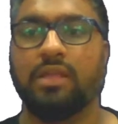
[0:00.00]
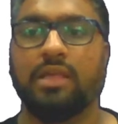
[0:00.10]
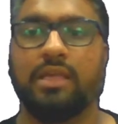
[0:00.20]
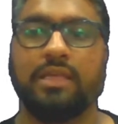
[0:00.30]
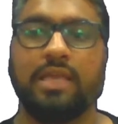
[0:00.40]

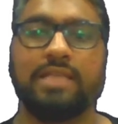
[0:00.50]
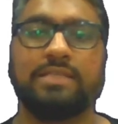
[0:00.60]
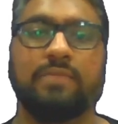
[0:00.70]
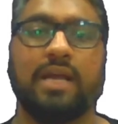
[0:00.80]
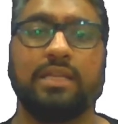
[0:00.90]

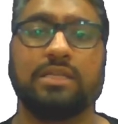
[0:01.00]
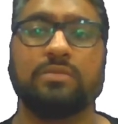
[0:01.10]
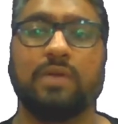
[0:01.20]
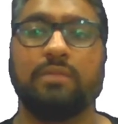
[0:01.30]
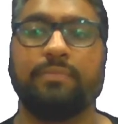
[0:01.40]
Yes, minus
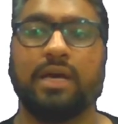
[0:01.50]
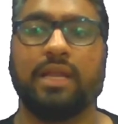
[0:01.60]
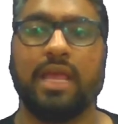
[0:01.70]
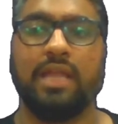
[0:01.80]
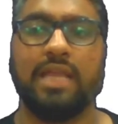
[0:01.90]
1
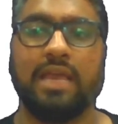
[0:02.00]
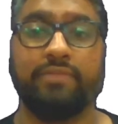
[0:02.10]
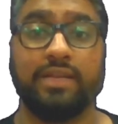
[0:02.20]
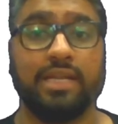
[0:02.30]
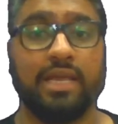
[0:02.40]
per n
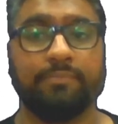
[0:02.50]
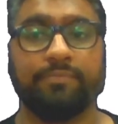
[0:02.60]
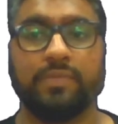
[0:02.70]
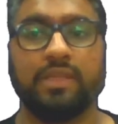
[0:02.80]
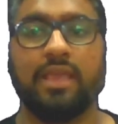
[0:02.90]
every time.
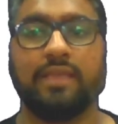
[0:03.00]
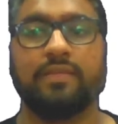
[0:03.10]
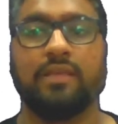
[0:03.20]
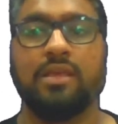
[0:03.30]
Yes.